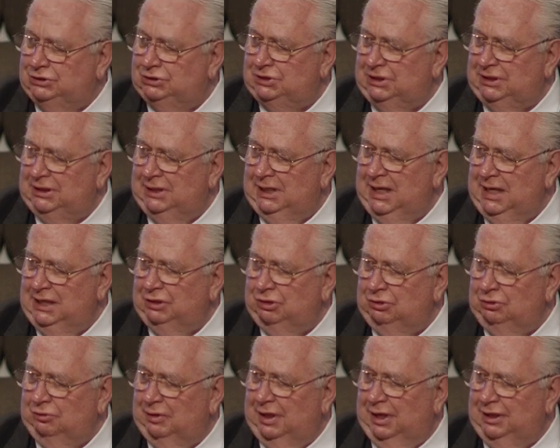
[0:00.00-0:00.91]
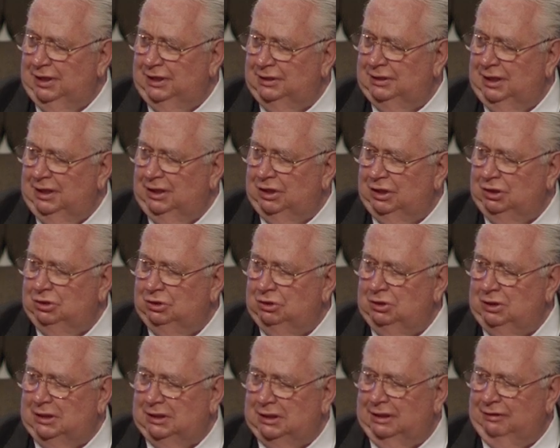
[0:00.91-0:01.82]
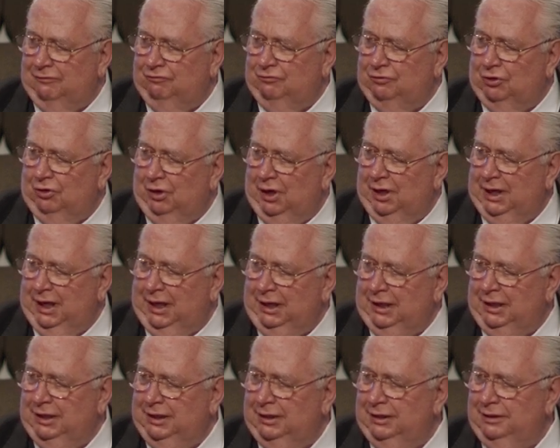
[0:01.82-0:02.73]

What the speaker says: she can't do anything, you could have left her neck."